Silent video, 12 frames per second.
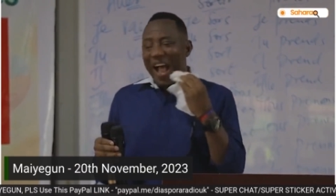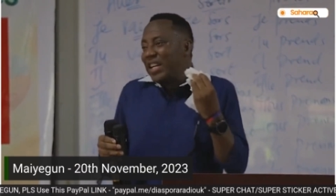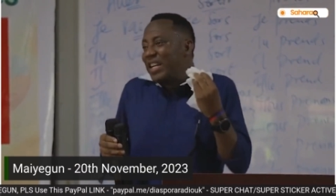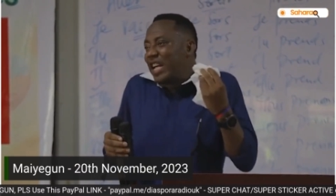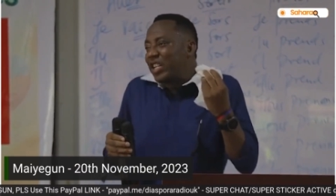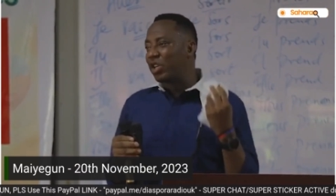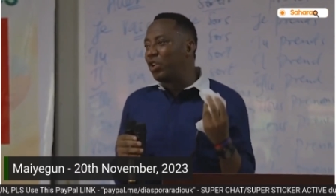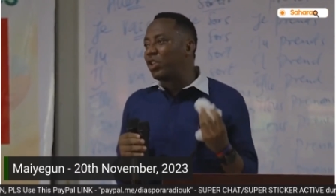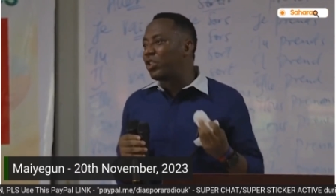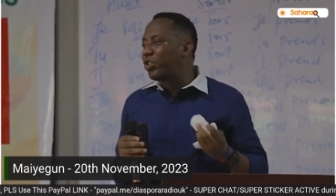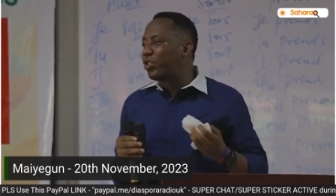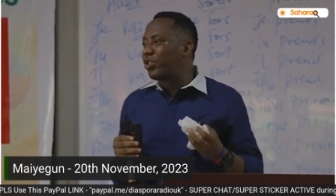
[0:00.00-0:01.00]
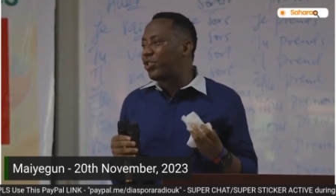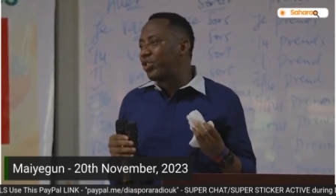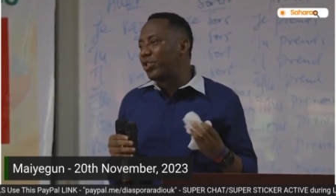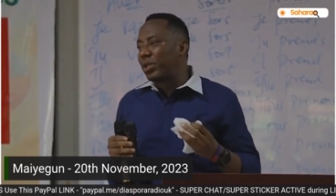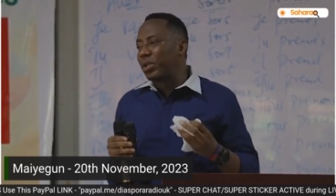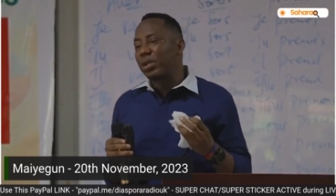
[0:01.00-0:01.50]
And the excuse
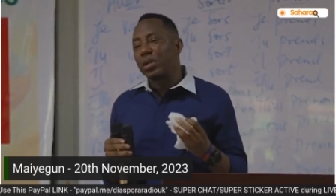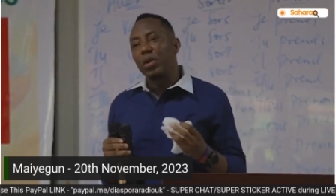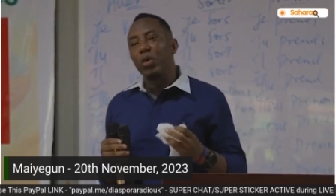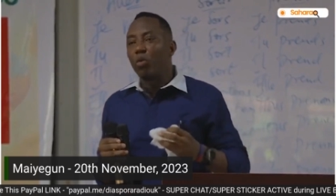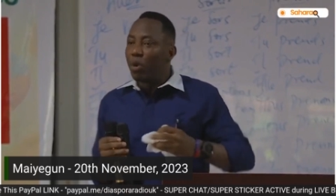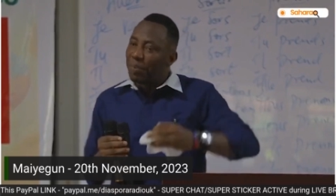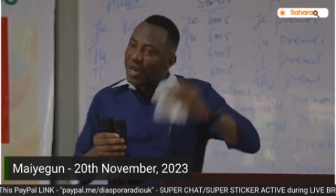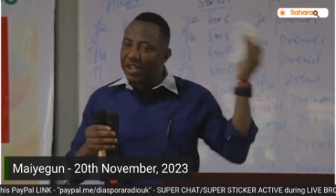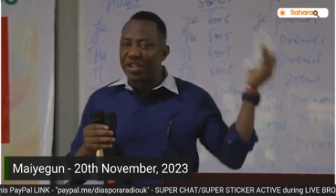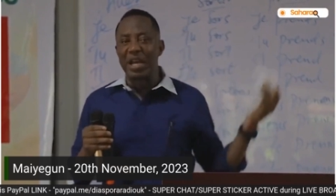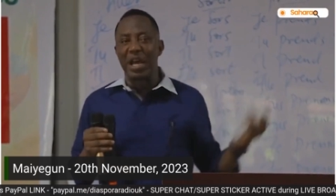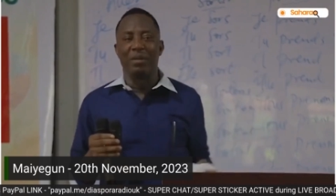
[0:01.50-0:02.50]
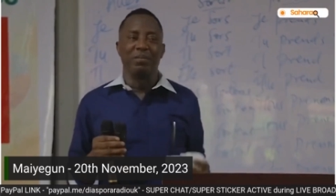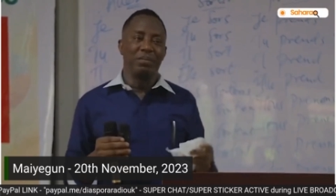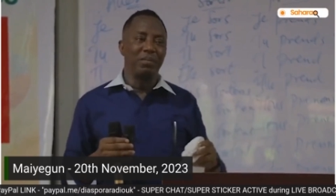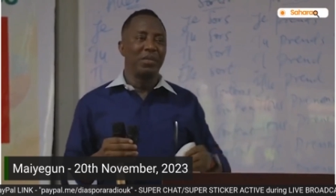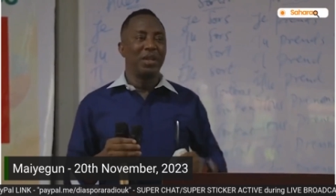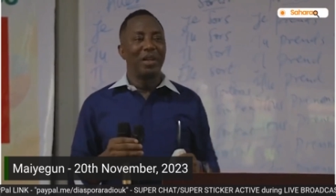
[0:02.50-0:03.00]
will be the same.